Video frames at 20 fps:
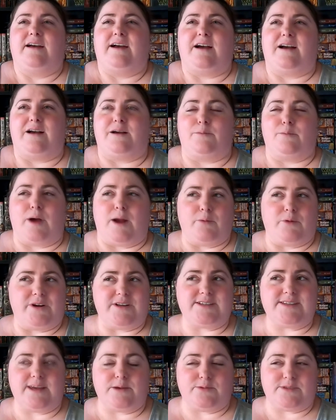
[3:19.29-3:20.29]
Um, I want
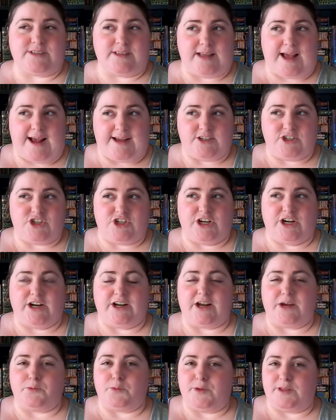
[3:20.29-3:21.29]
to say it was last year,
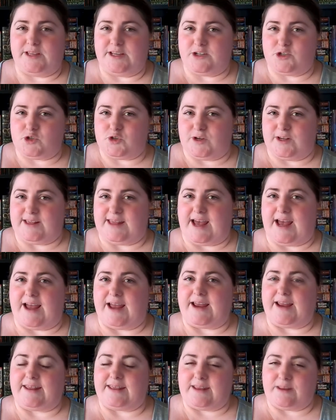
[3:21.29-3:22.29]
and I really enjoyed
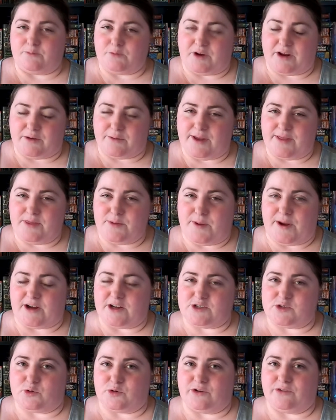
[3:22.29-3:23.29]
that. And then when I read The
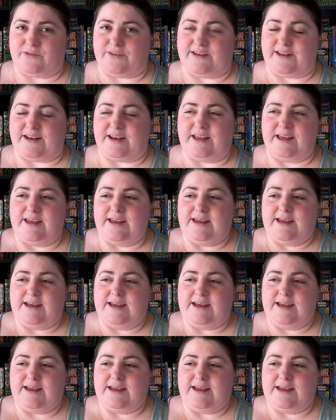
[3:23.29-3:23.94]
Paris Orphan,